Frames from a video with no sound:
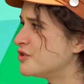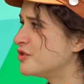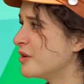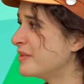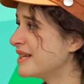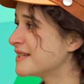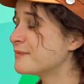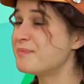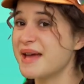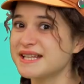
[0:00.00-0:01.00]
Dominic's
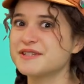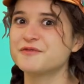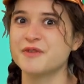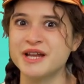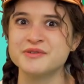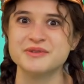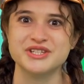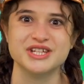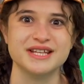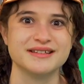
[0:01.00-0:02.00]
best friend was
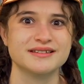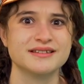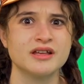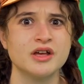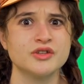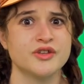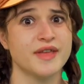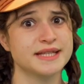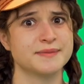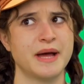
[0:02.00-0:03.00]
Jesus, so
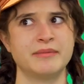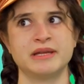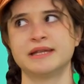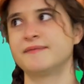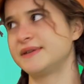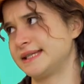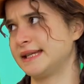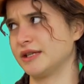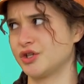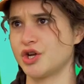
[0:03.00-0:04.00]
that's why merely
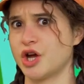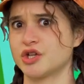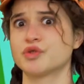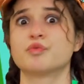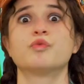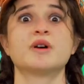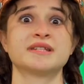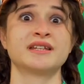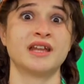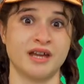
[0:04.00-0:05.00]
visiting the church
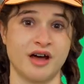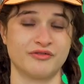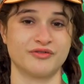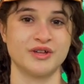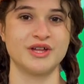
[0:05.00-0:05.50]
wasn't enough.